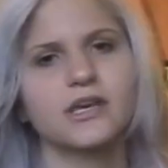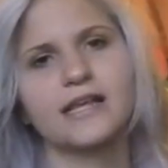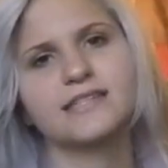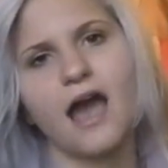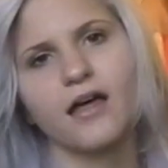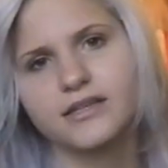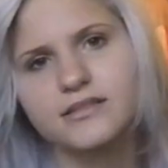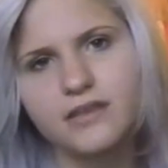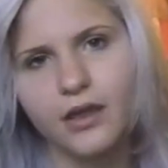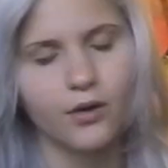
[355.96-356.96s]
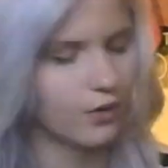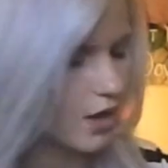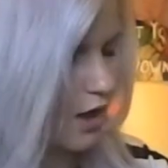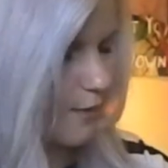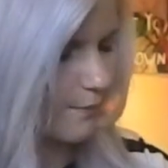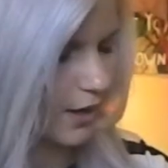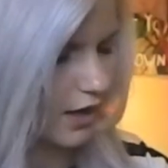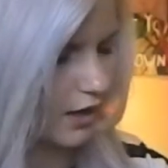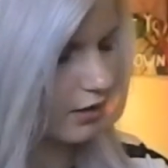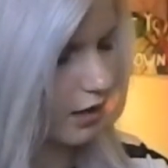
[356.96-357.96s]
at Sally's too.
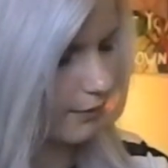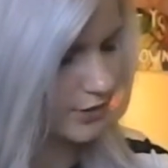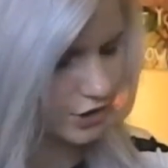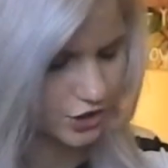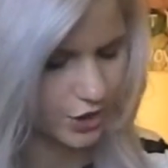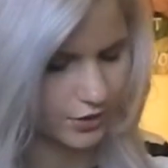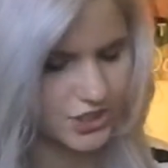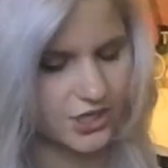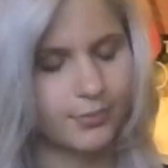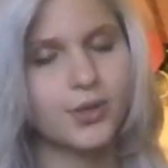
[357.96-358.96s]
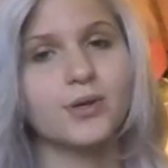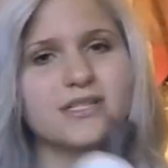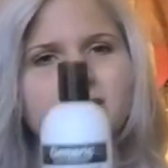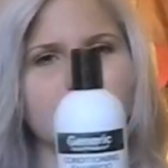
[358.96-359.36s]
But a good toning shampoo is